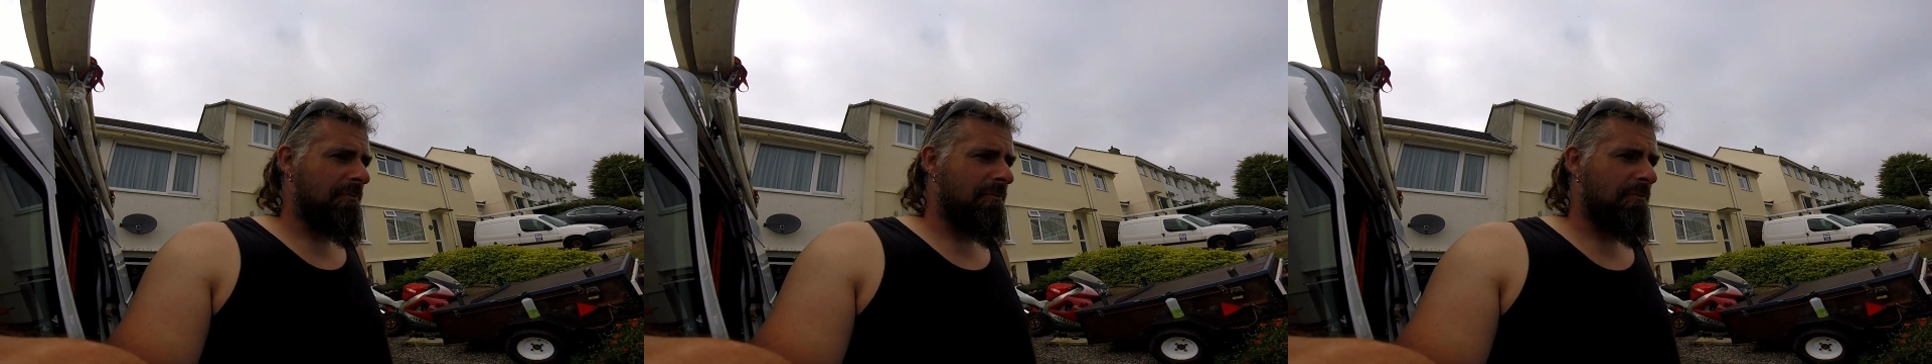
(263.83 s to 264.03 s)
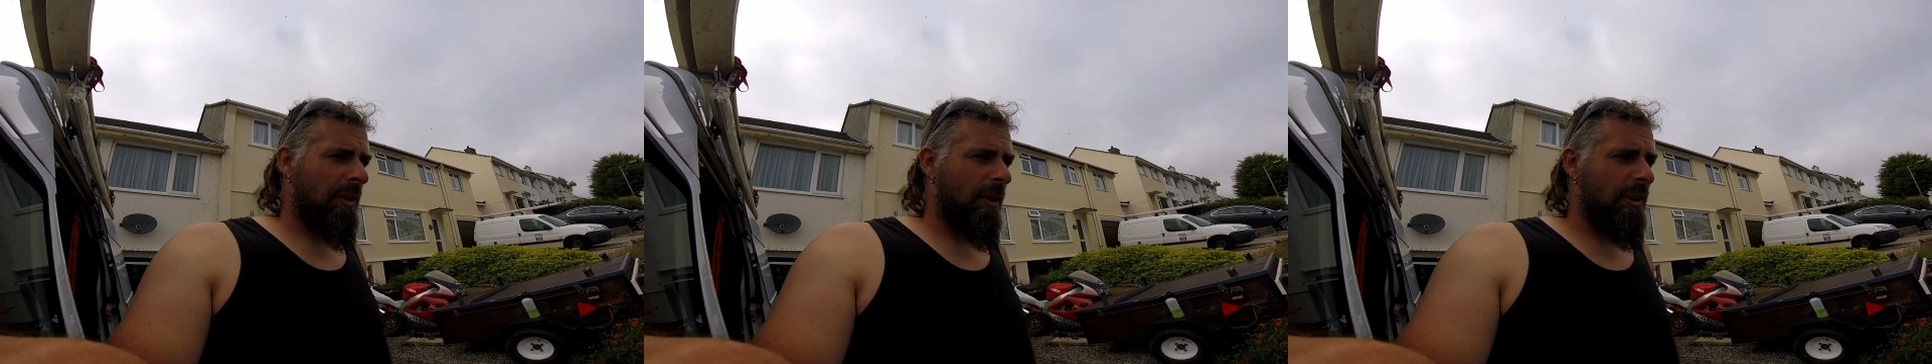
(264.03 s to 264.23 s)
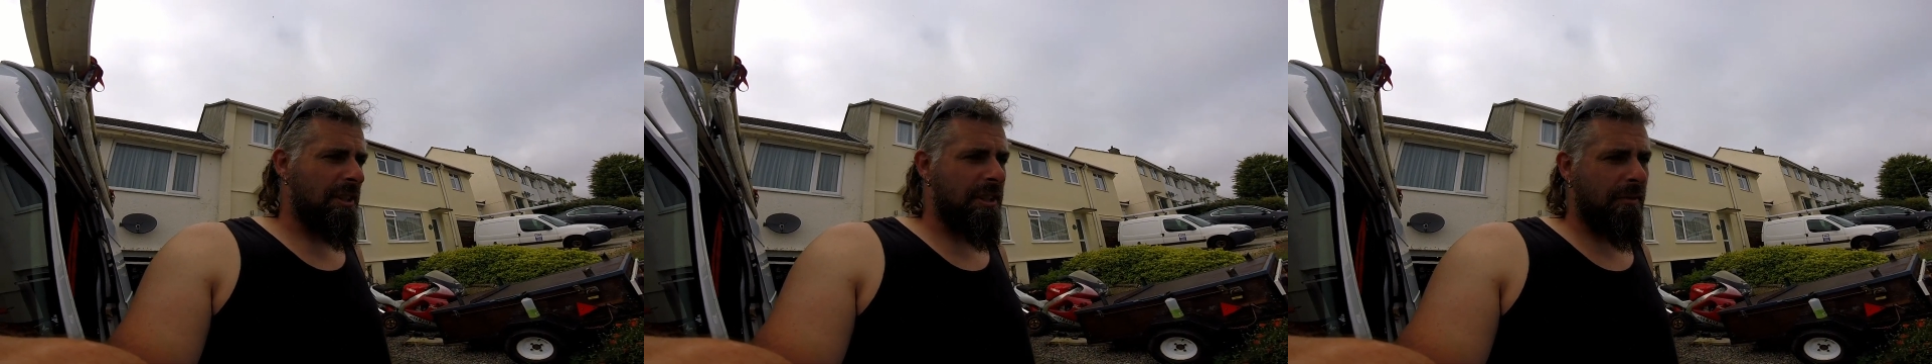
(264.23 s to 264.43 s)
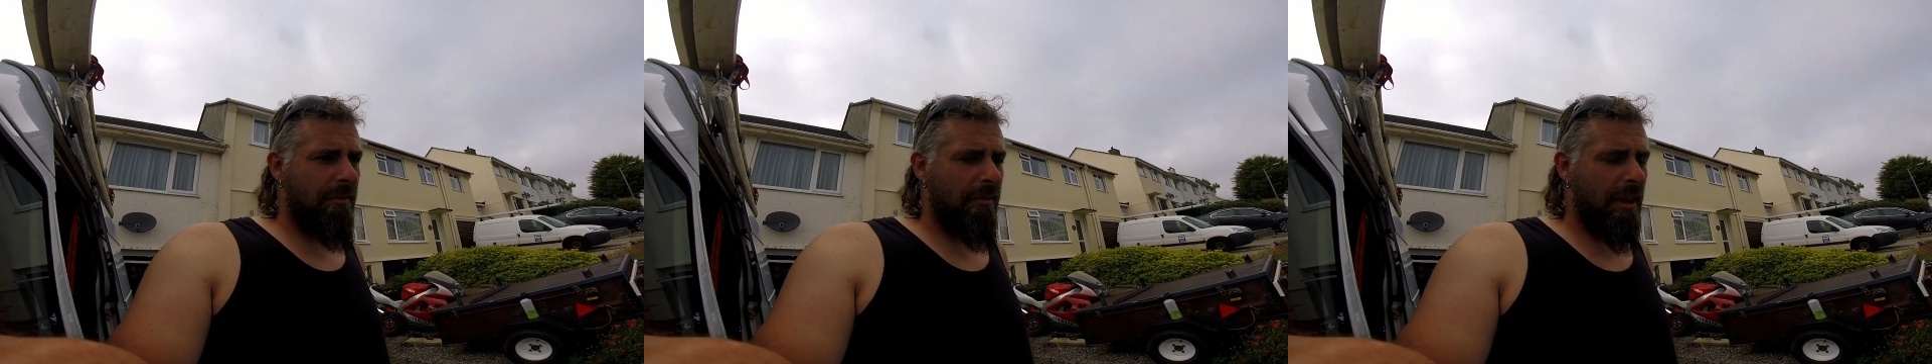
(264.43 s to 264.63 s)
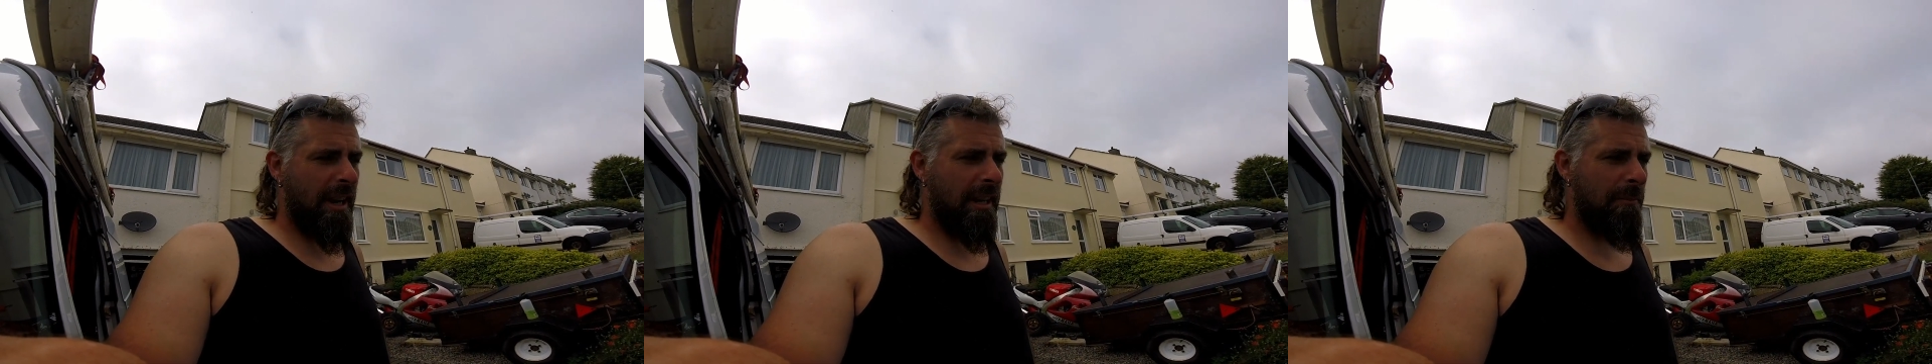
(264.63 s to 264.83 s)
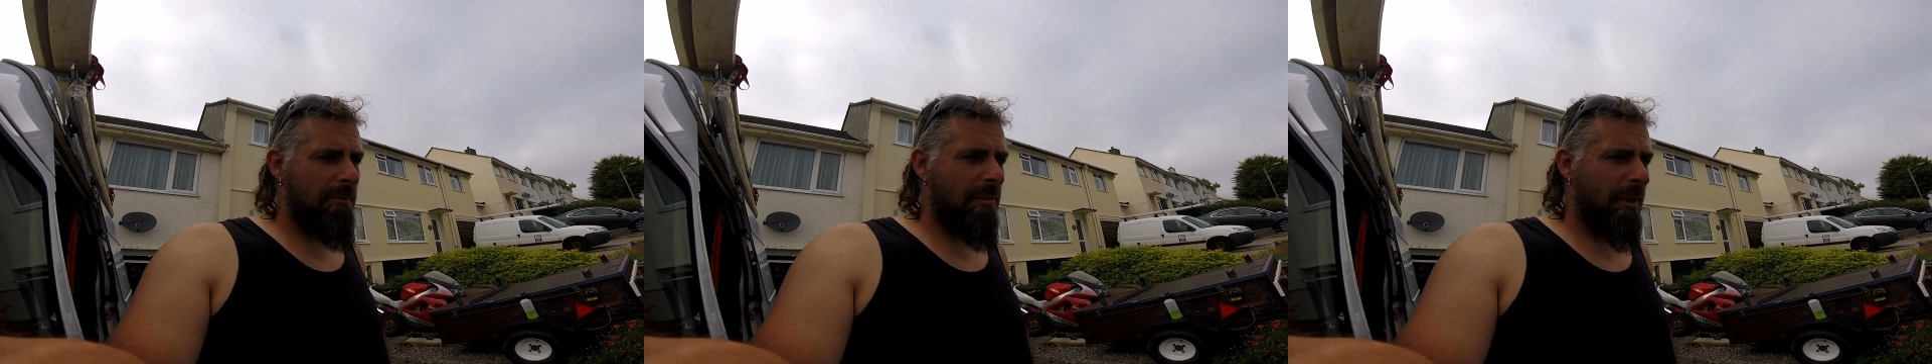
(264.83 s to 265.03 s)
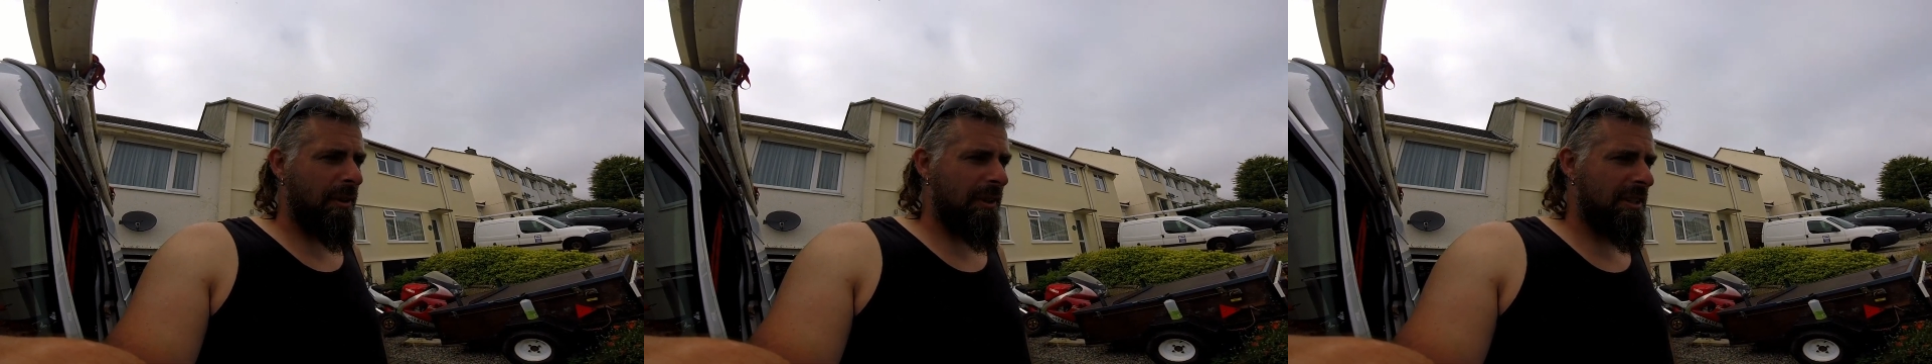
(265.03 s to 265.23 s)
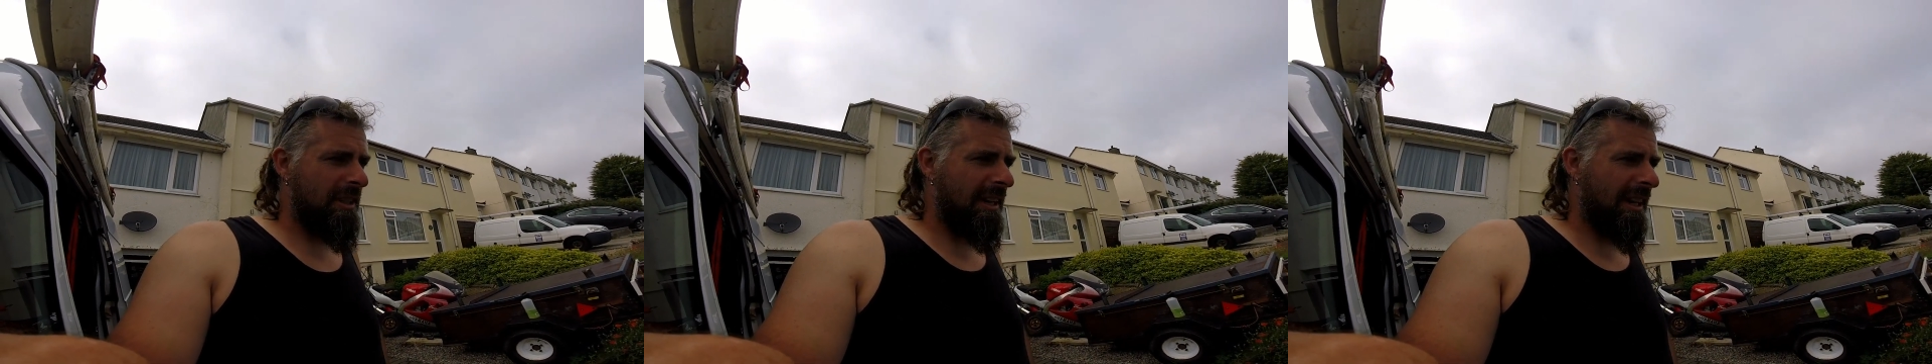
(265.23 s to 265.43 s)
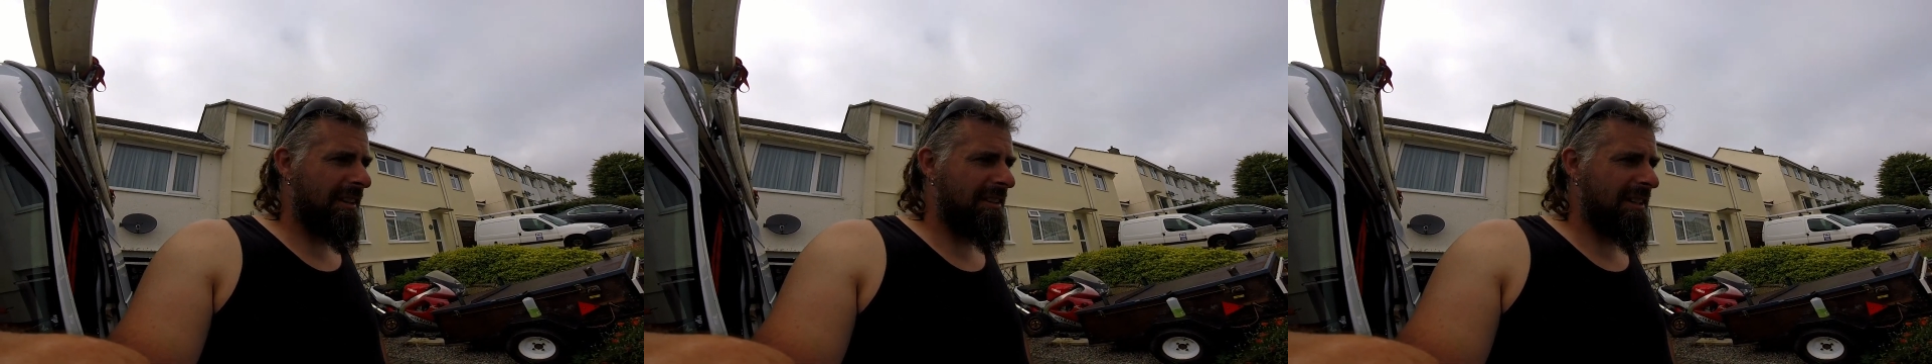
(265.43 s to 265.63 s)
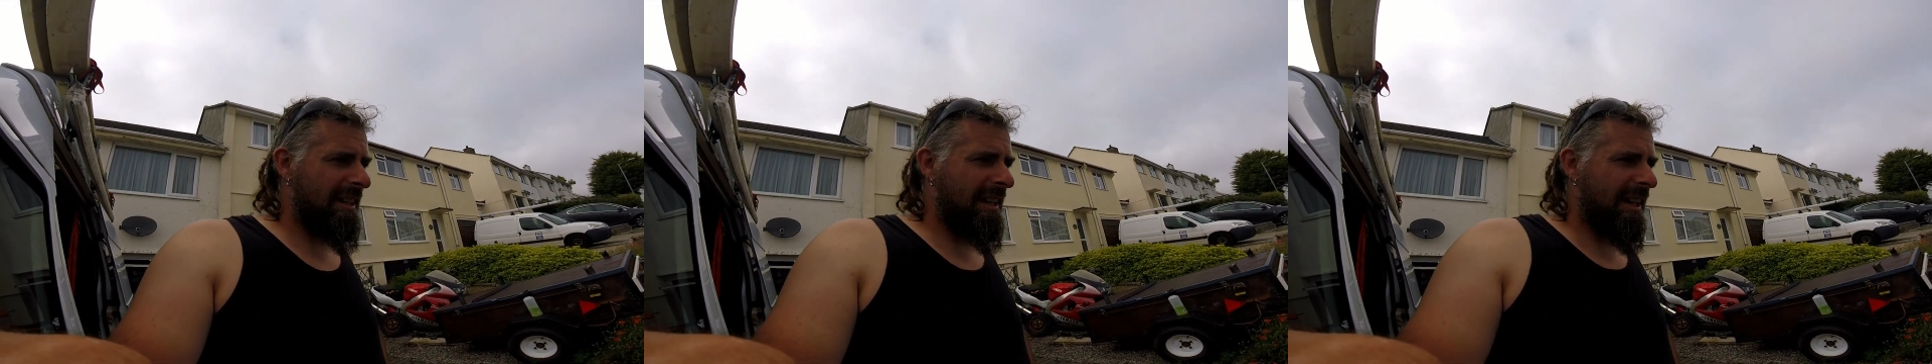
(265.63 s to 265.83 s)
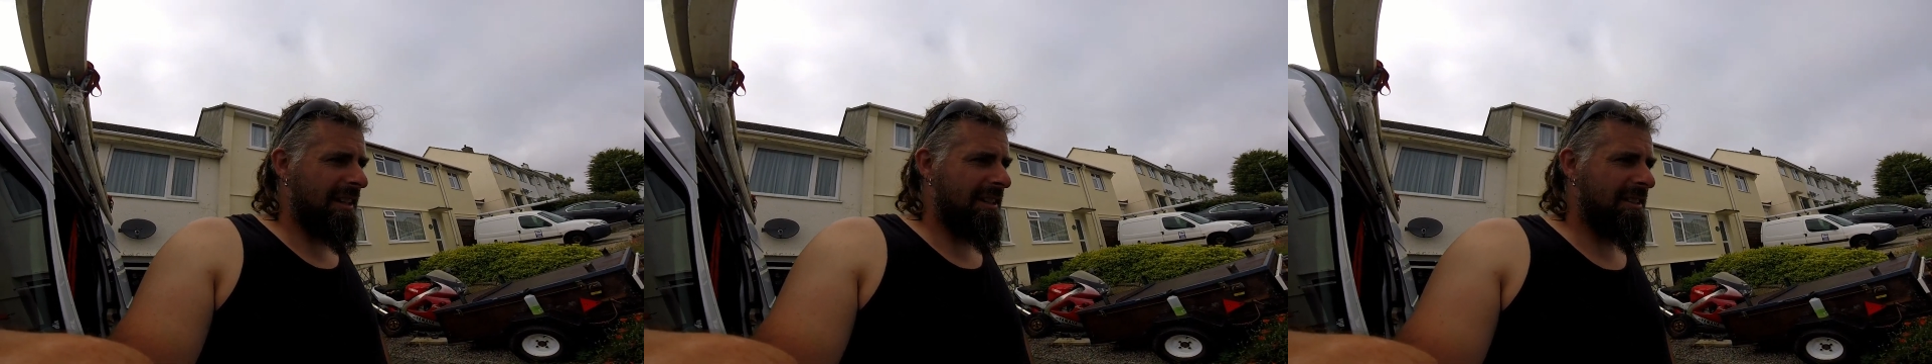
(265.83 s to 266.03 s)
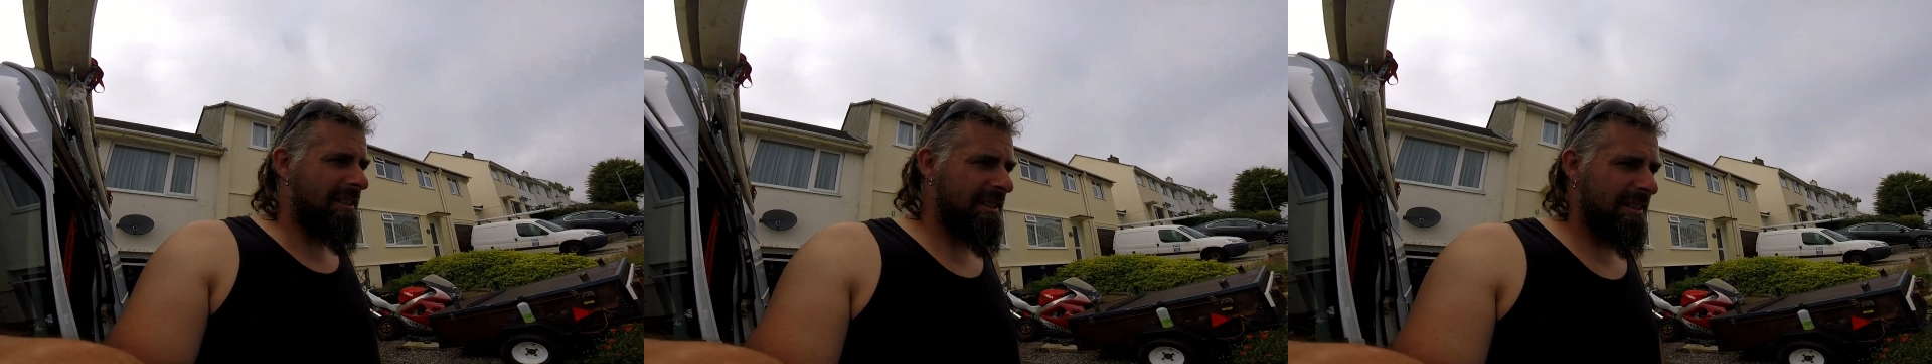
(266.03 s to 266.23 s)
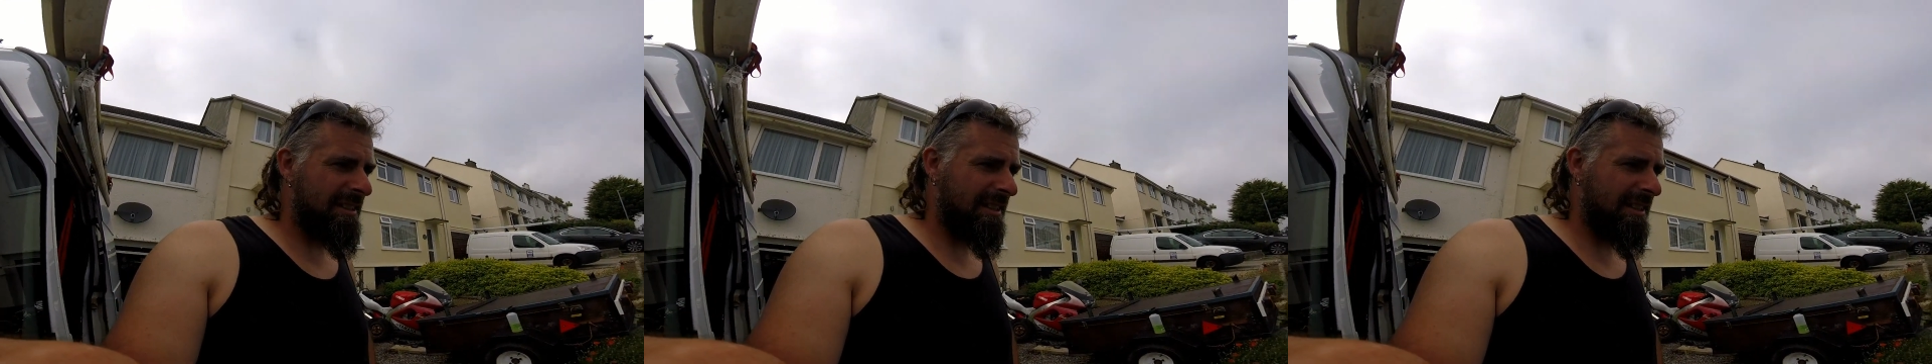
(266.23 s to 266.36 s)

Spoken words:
polish the frame, polish the engine cases,